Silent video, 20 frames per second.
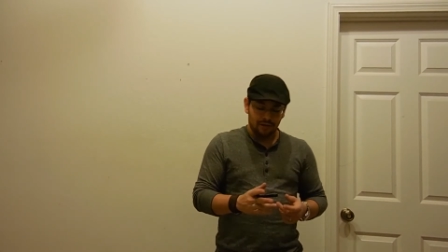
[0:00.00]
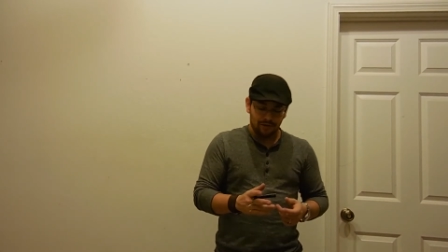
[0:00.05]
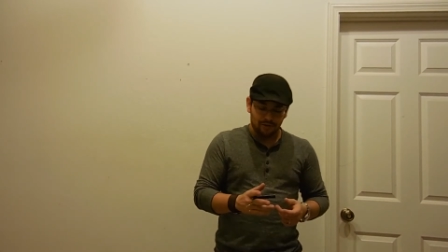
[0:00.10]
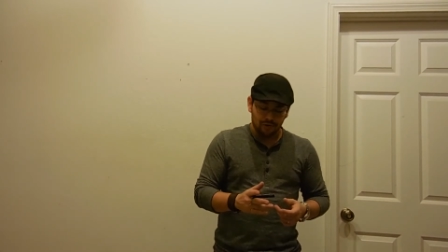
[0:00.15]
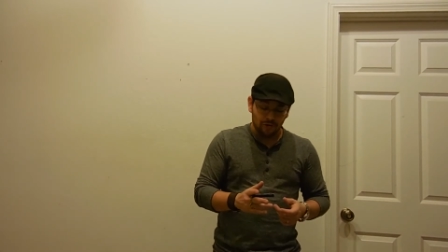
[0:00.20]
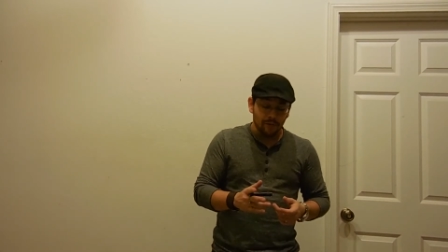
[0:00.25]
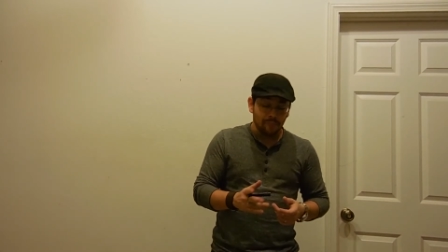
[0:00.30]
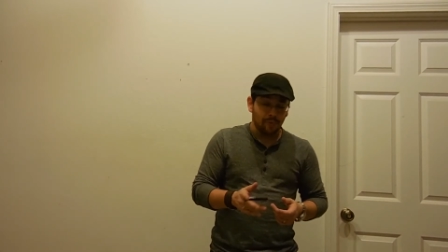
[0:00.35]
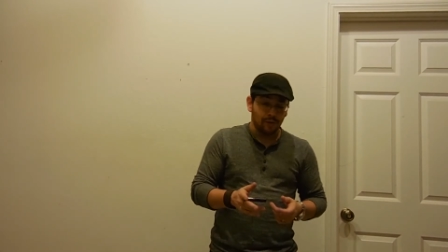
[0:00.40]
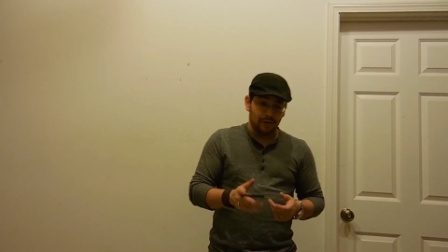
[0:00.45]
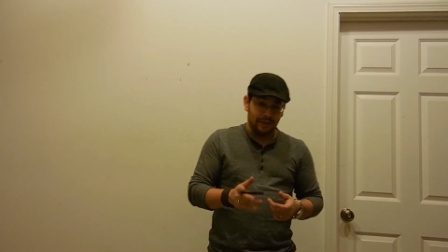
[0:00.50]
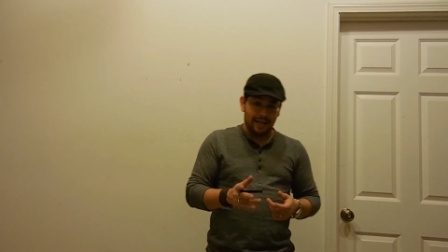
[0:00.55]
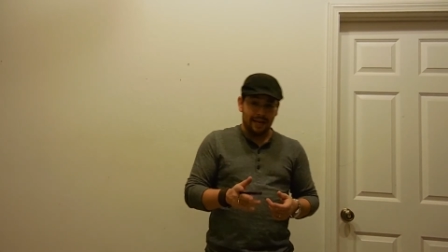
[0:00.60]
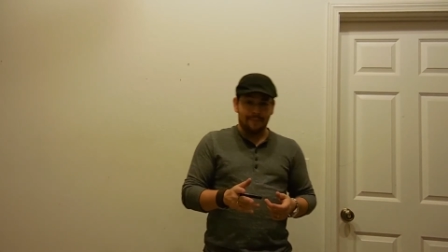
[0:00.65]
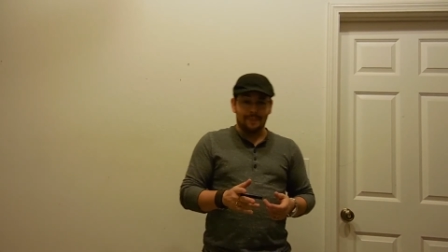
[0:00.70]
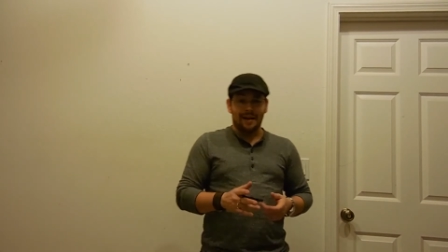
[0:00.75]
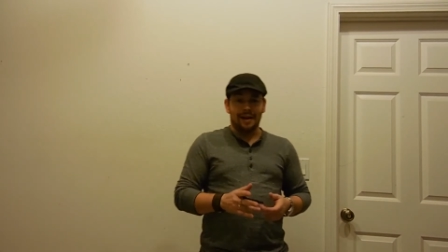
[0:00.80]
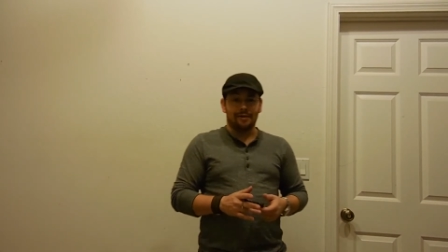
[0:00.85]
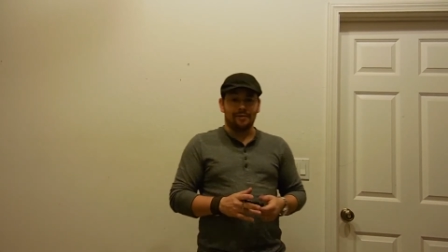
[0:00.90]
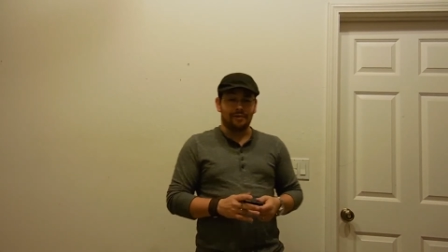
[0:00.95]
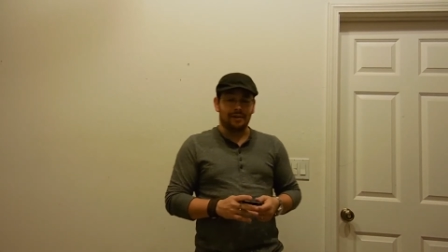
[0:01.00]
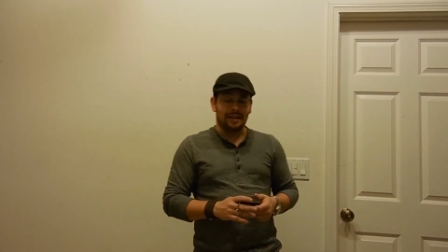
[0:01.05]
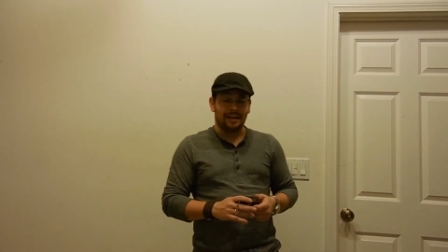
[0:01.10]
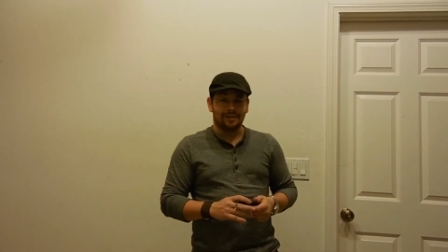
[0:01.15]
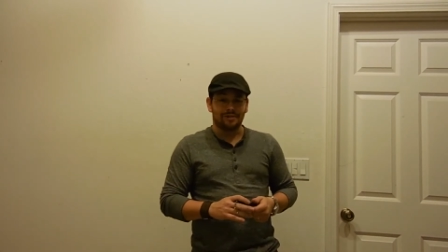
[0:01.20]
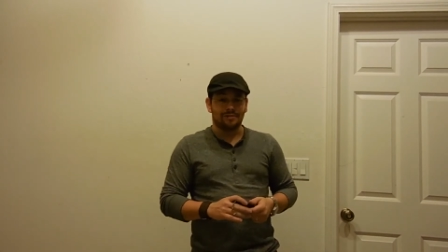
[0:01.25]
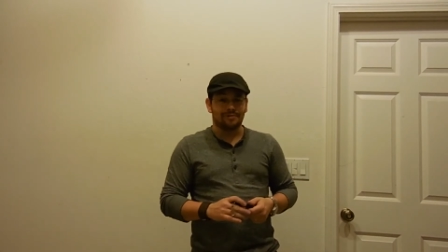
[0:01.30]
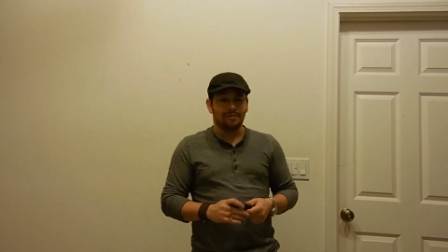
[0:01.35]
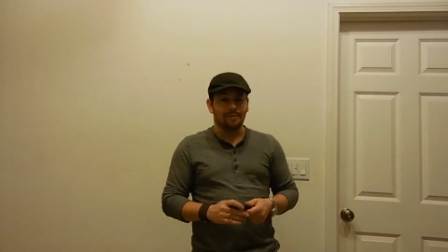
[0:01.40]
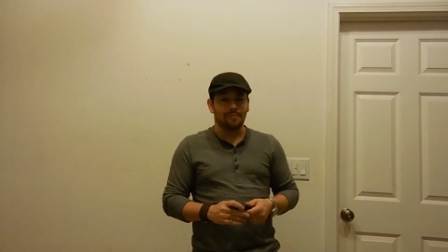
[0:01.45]
AAA battery,
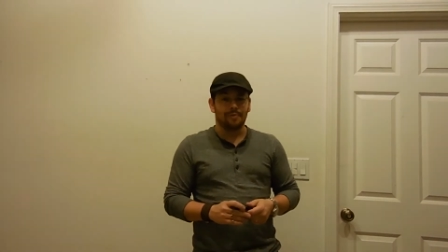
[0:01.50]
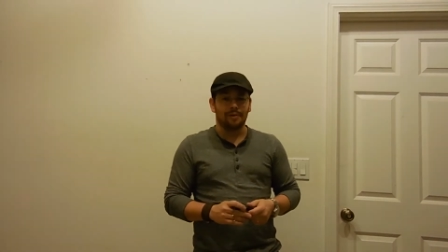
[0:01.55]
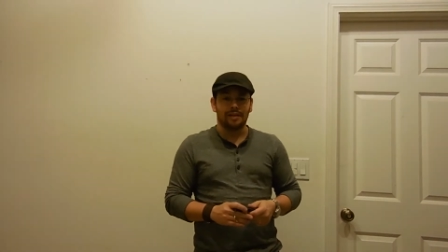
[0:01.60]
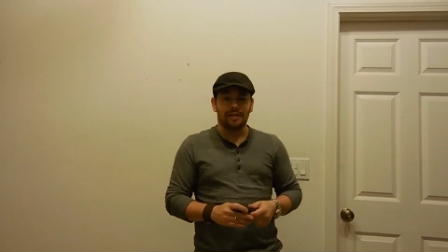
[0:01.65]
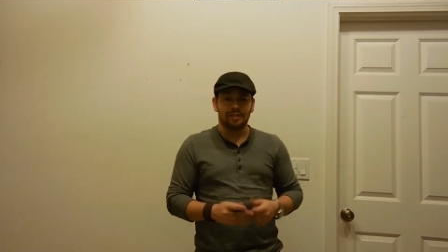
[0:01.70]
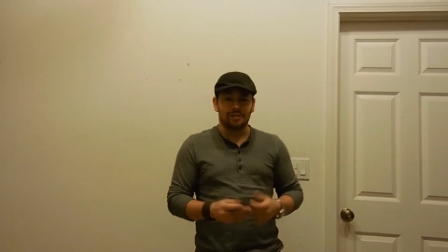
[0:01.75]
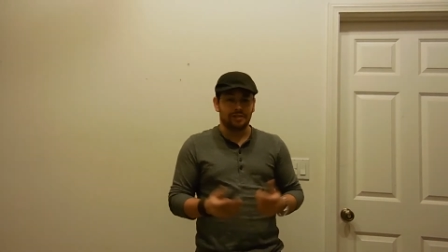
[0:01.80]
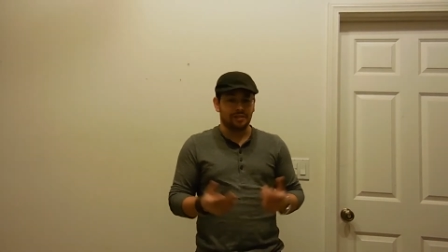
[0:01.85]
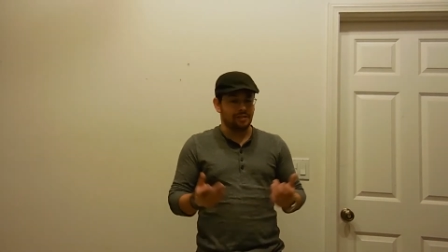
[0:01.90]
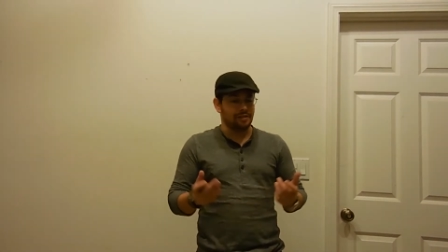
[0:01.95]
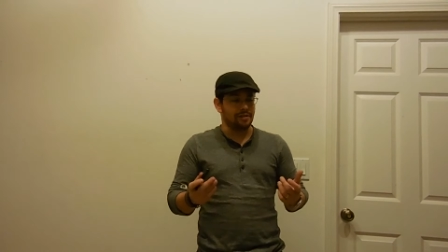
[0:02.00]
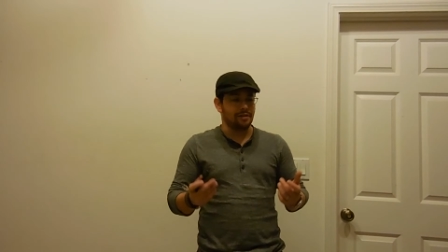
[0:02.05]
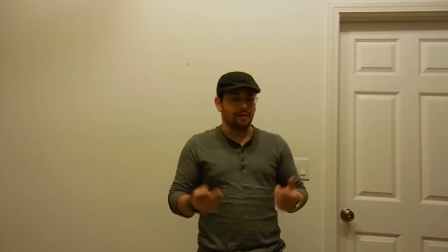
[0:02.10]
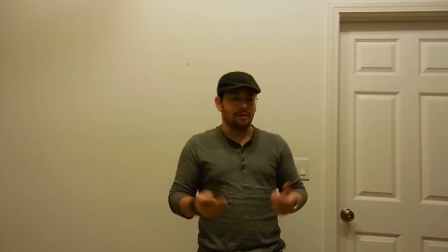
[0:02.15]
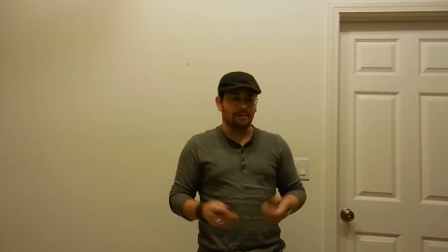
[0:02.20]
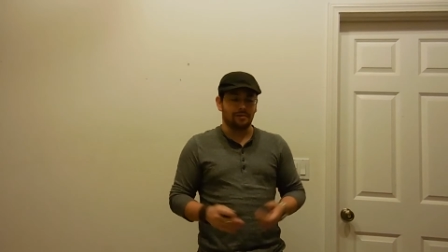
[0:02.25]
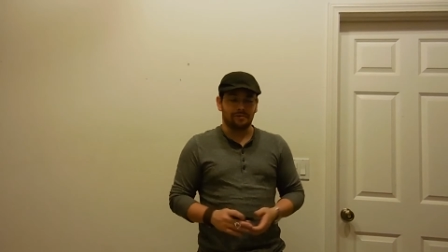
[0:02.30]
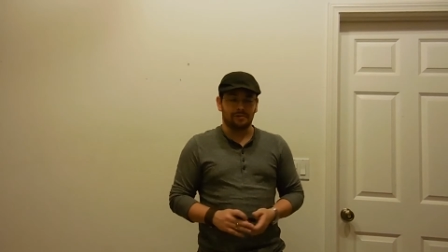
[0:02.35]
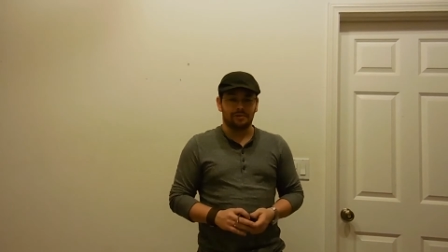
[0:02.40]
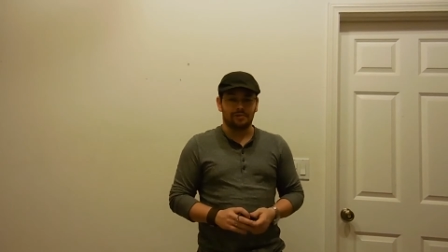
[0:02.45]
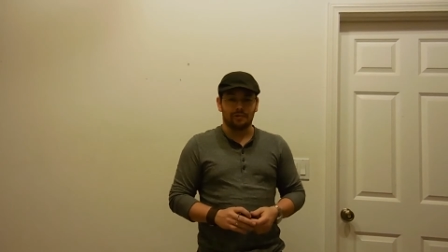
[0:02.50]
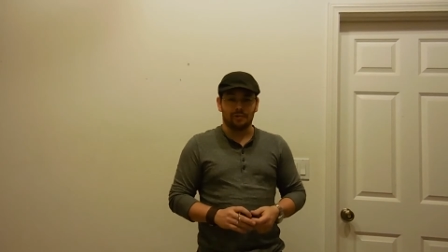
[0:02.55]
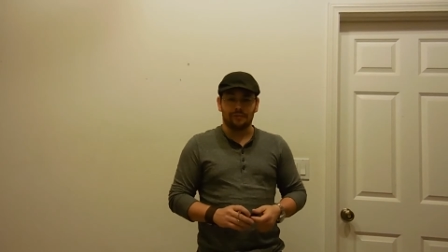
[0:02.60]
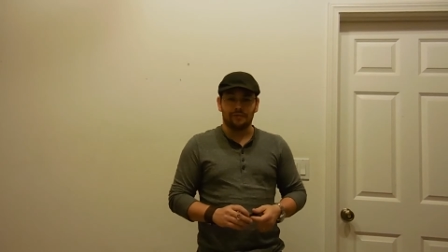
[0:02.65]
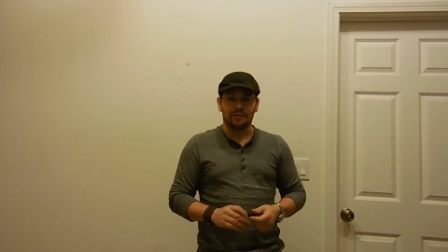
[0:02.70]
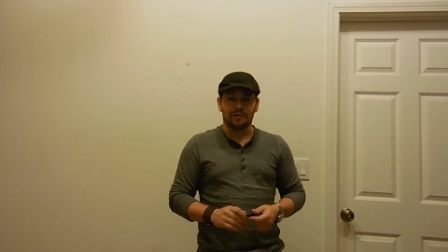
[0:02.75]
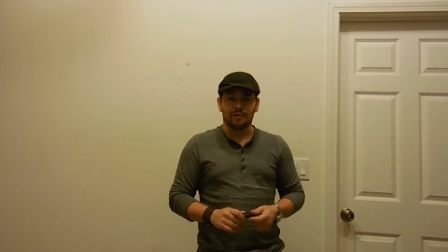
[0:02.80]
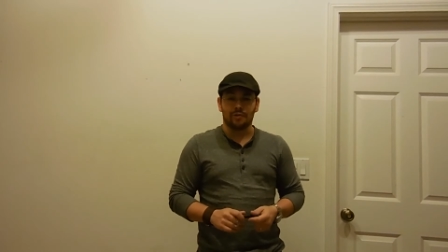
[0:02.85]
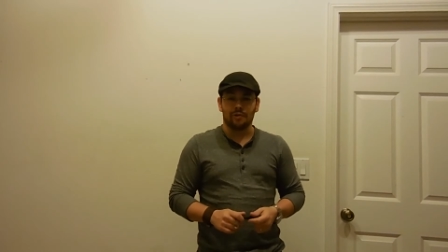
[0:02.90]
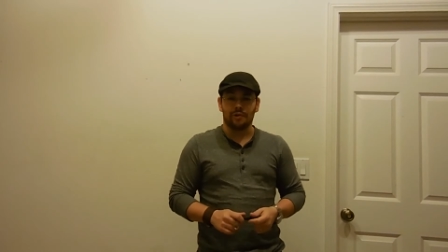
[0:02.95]
and AAAs just are sort of
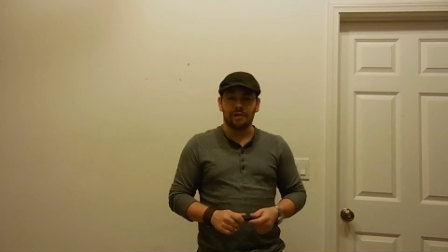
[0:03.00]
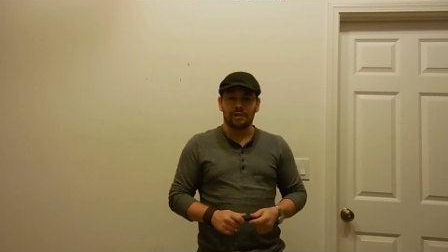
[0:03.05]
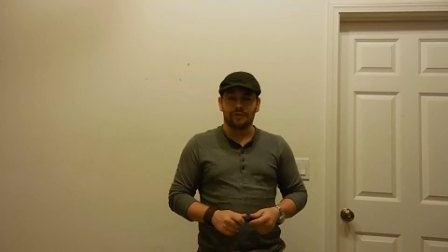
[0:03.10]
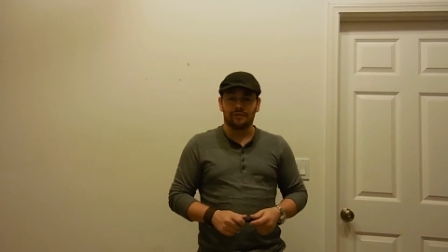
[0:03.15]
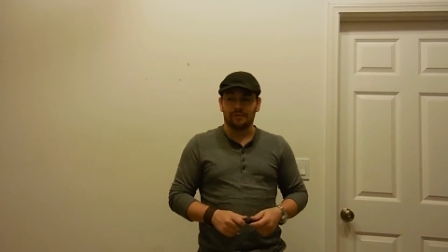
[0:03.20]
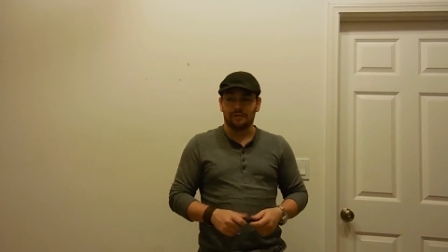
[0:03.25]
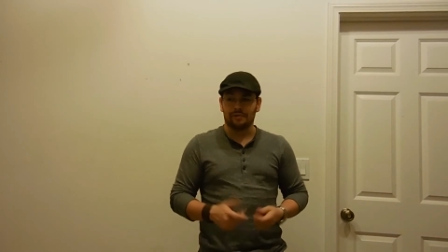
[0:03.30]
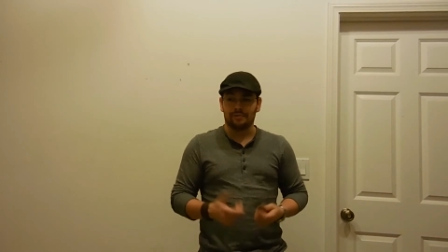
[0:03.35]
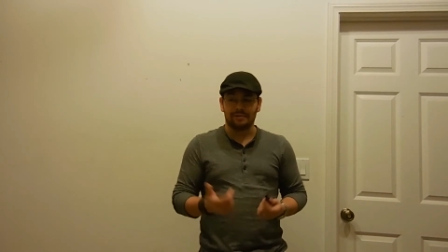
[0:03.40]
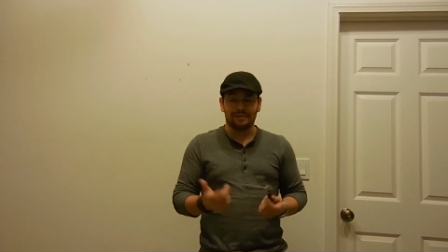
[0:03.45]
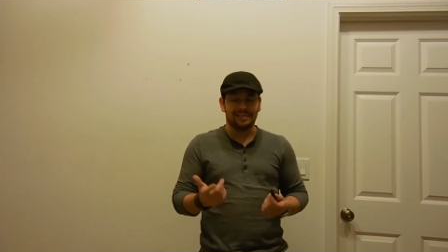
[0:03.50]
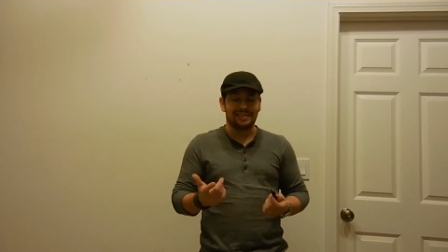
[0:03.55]
notorious for